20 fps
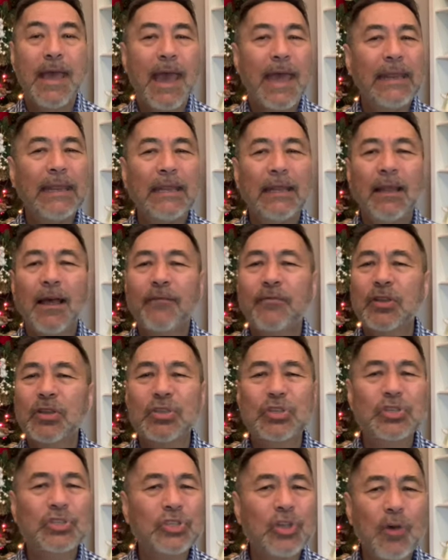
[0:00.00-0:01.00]
and He loved
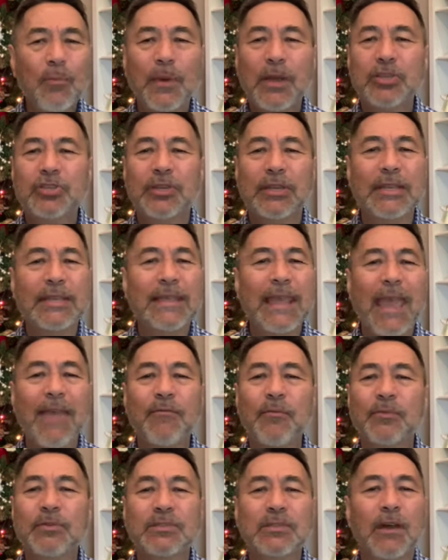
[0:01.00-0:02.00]
us so much that He gave
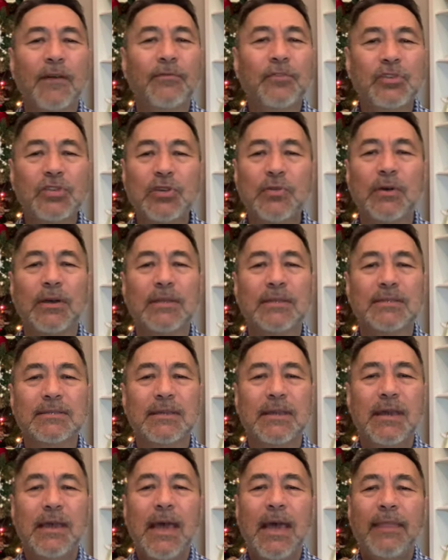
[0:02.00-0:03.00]
Himself to
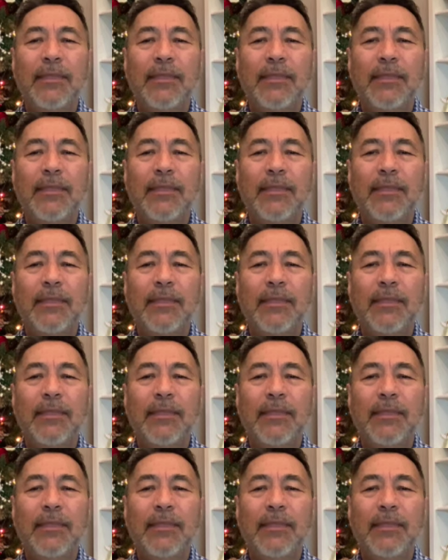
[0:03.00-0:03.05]
us